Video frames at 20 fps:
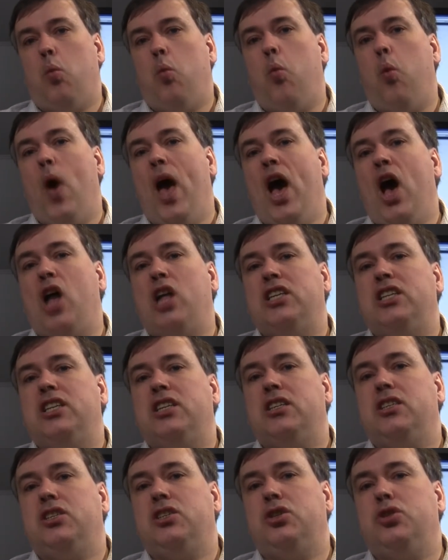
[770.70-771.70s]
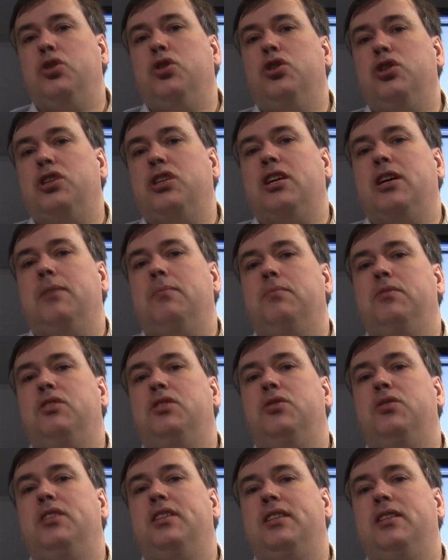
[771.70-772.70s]
It's what
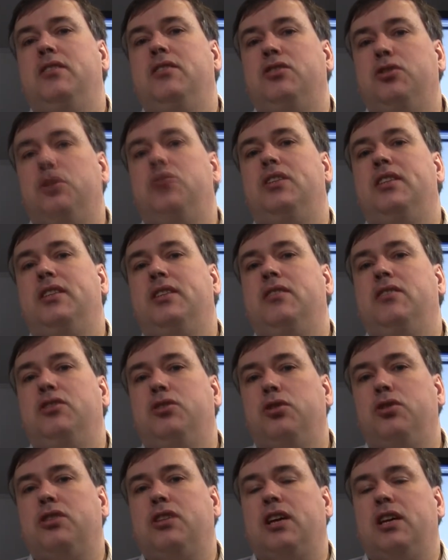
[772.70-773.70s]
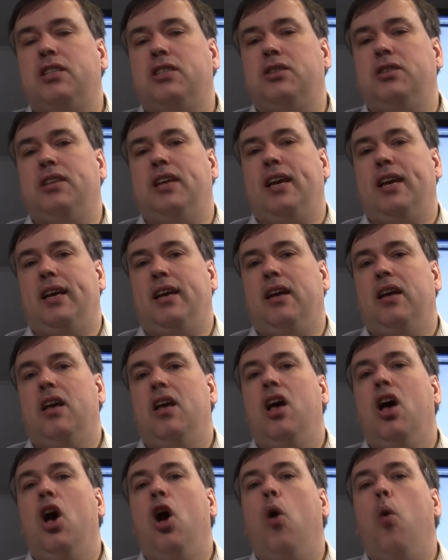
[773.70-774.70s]
shortcuts you take,
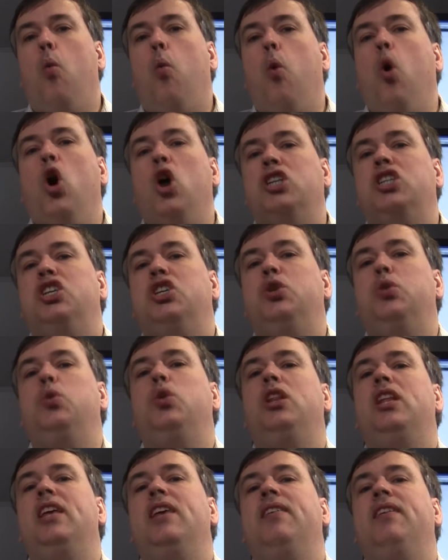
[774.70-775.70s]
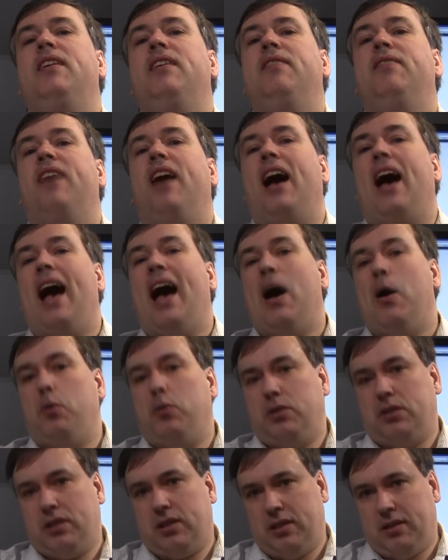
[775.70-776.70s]
what you leave
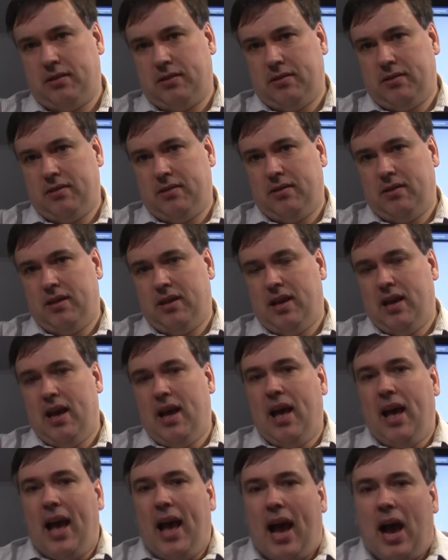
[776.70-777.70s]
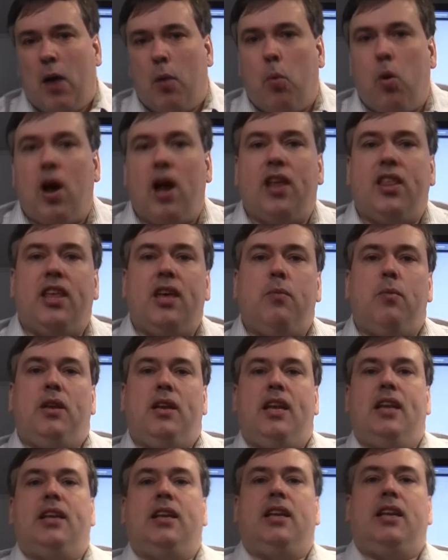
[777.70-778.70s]
out. And what I think we
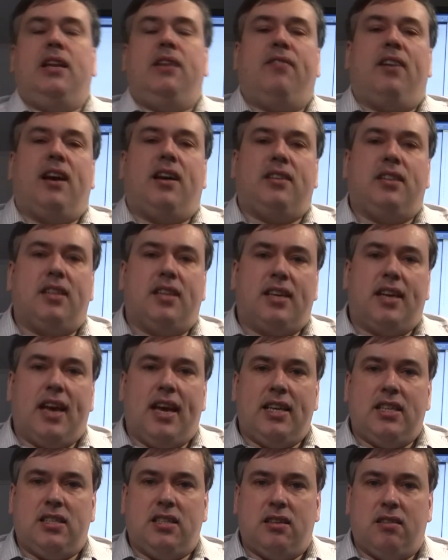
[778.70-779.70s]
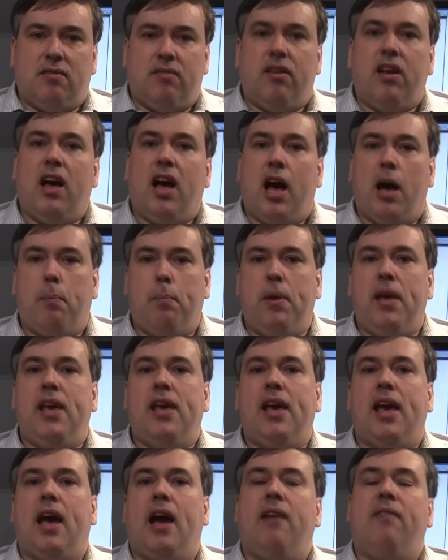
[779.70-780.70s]
need to leave out in the case of a
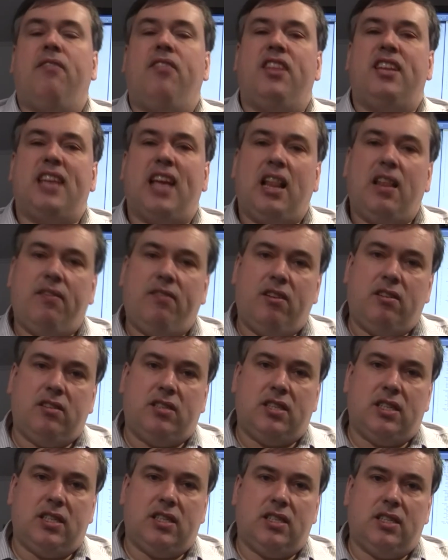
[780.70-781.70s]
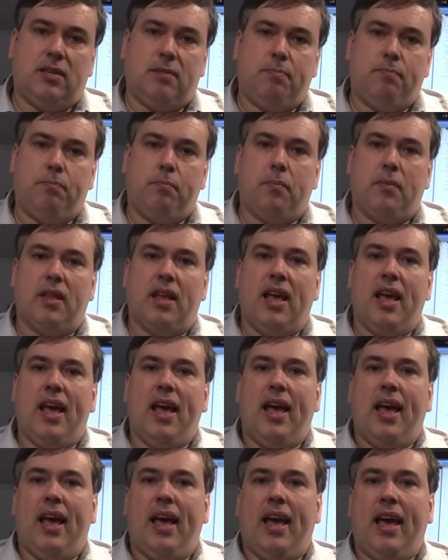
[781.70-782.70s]
PKI for the telephone system
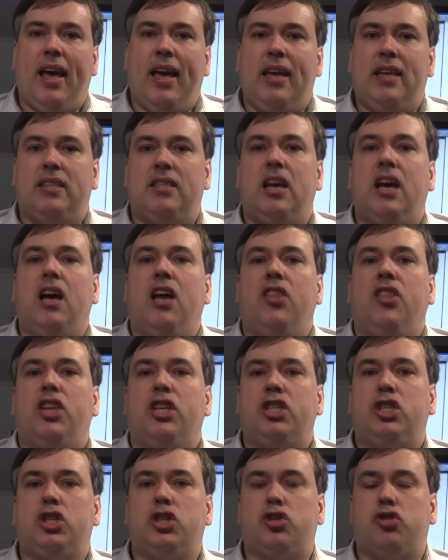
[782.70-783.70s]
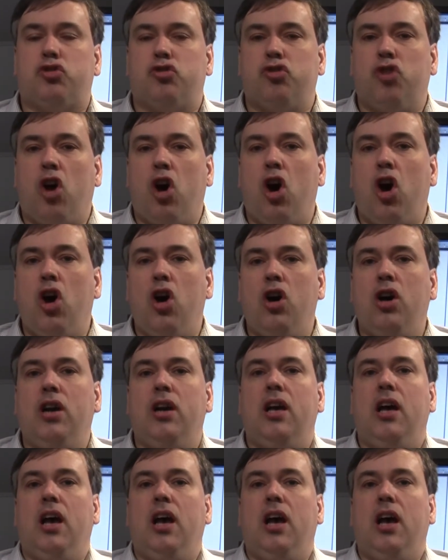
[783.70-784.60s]
is the strong